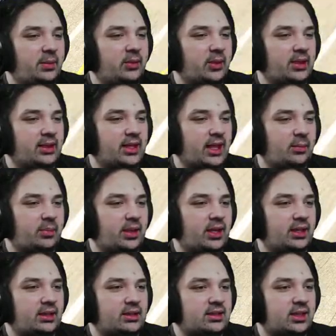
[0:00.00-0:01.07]
it wasn't that
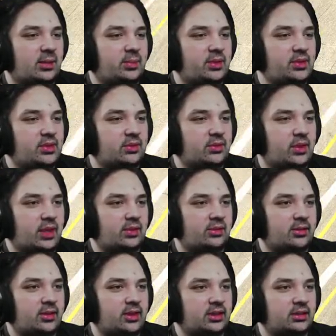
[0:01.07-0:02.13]
bad. Slop, you survived,
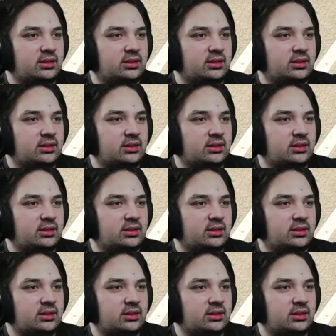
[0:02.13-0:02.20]
right?